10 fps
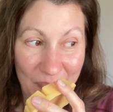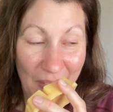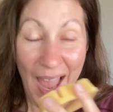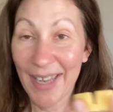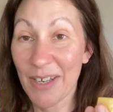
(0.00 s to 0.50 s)

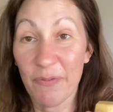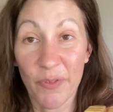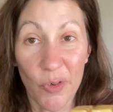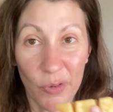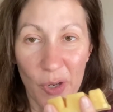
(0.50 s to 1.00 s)
I get
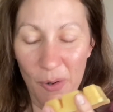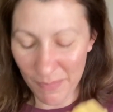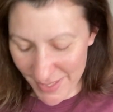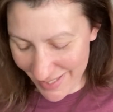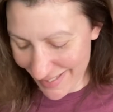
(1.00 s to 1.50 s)
Fruit
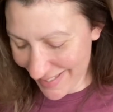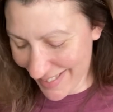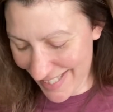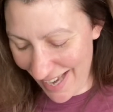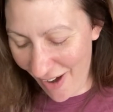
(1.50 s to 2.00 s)
Loops.
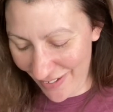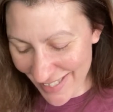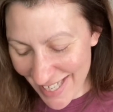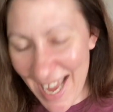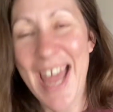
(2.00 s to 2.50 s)
So
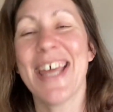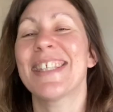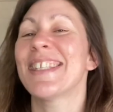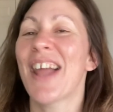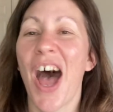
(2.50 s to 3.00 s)
it's
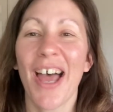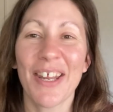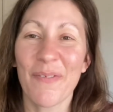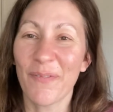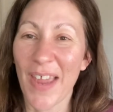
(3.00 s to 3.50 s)
not
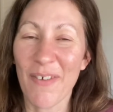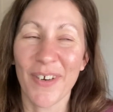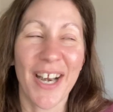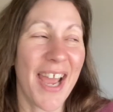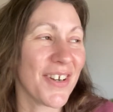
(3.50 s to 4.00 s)
a
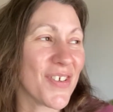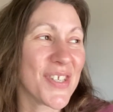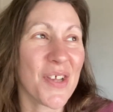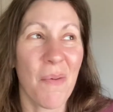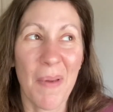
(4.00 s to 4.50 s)
favorite. I know
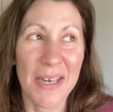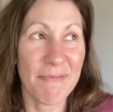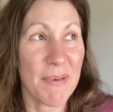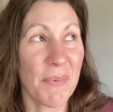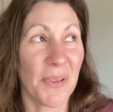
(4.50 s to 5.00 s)
so many
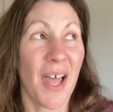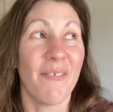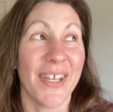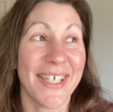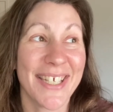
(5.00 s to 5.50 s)
people love
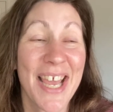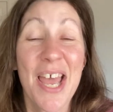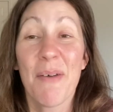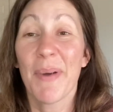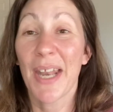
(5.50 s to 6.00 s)
it,
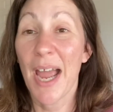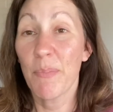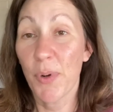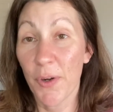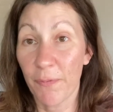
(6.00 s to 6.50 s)
but I
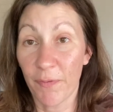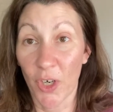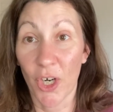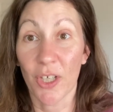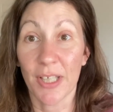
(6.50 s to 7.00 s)

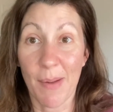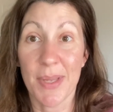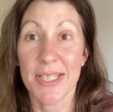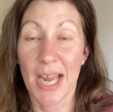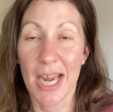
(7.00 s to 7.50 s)
prefer
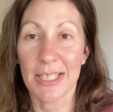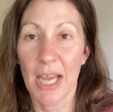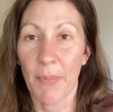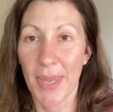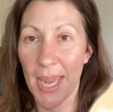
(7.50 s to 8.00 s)
Clementine
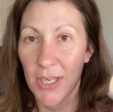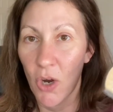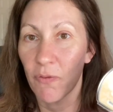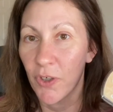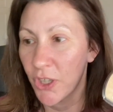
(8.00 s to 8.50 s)
Cupcake
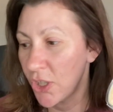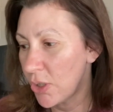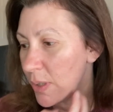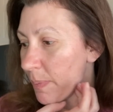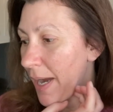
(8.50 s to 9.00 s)
over
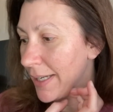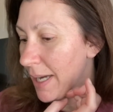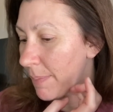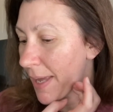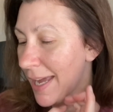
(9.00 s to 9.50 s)
Cutie Pie
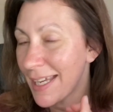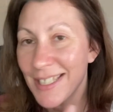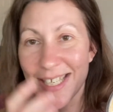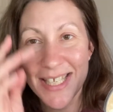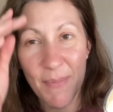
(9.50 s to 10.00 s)
Cupcake. It
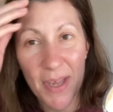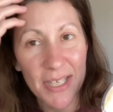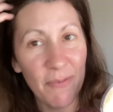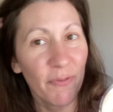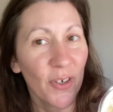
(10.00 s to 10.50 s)
just smells
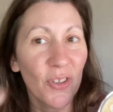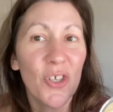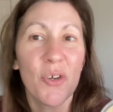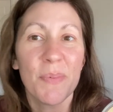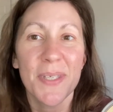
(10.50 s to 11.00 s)
like Froot
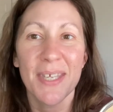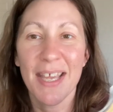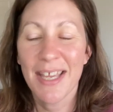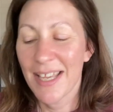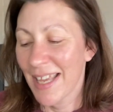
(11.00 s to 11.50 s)
Loops.
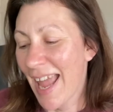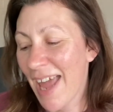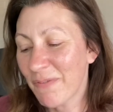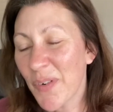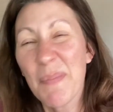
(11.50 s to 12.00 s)

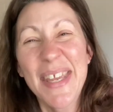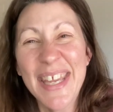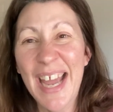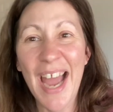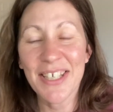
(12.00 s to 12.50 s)
And for
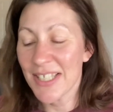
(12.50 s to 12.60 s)
me, I